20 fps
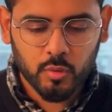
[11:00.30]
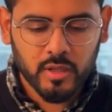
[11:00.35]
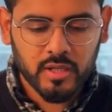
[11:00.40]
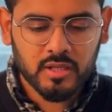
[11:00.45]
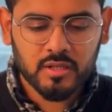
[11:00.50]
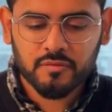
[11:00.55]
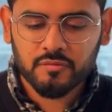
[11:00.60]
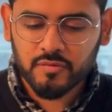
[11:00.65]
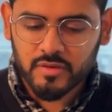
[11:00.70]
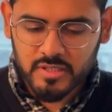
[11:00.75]

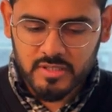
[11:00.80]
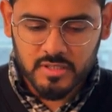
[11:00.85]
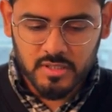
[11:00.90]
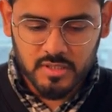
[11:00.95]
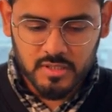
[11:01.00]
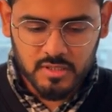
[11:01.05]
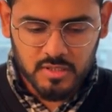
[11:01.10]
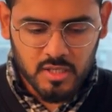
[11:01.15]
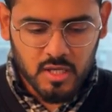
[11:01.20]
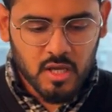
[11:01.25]
doing the
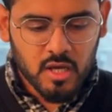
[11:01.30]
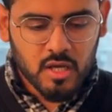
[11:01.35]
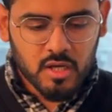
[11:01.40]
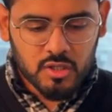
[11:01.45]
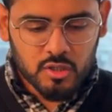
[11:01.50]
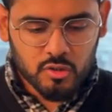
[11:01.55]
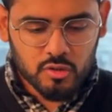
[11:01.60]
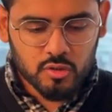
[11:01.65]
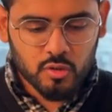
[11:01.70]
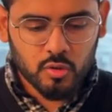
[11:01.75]
fixes.
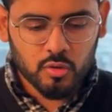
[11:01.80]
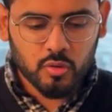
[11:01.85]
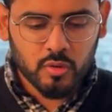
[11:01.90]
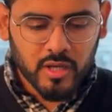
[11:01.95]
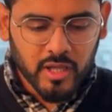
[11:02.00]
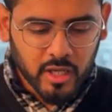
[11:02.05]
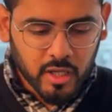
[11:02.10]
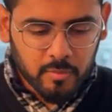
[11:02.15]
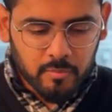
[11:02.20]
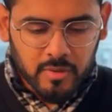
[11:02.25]
So it's going to
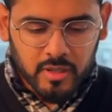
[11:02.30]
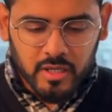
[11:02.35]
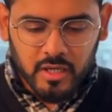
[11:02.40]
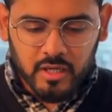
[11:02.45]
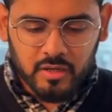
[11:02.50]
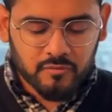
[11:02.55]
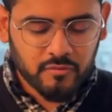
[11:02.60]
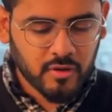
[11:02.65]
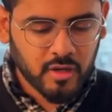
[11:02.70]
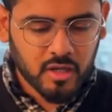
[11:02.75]
take a
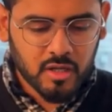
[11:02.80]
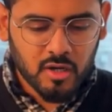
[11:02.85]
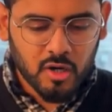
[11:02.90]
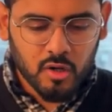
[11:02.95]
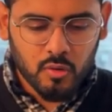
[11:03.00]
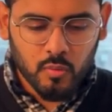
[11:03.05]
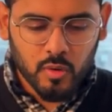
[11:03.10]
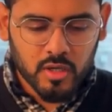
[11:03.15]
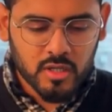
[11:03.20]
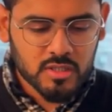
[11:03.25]
minute, figure
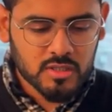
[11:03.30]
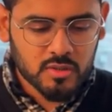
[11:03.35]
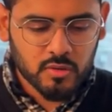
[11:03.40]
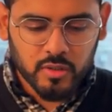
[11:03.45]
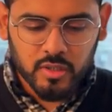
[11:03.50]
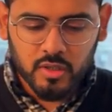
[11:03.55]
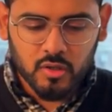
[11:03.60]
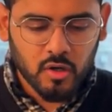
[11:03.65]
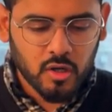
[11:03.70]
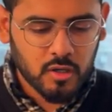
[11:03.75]
out what is
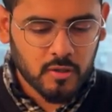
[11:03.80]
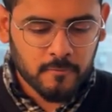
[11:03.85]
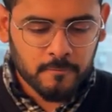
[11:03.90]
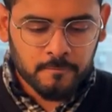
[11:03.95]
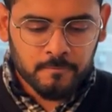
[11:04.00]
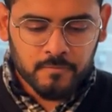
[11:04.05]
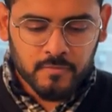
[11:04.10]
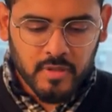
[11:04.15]
going on,